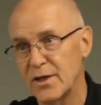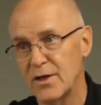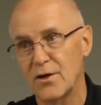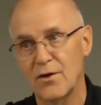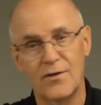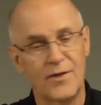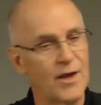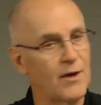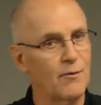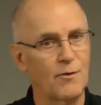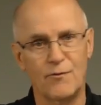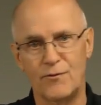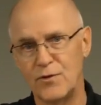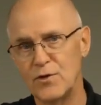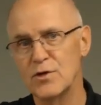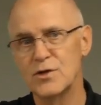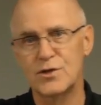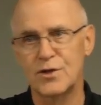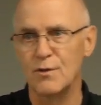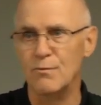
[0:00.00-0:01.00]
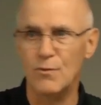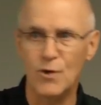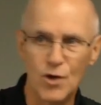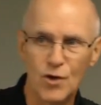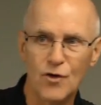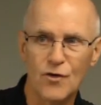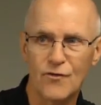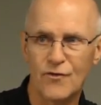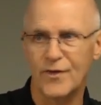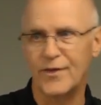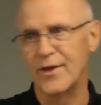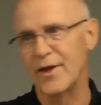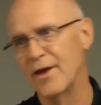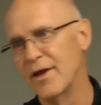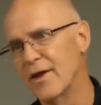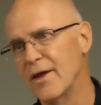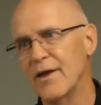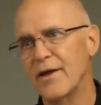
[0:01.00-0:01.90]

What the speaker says: and they refuse to move, and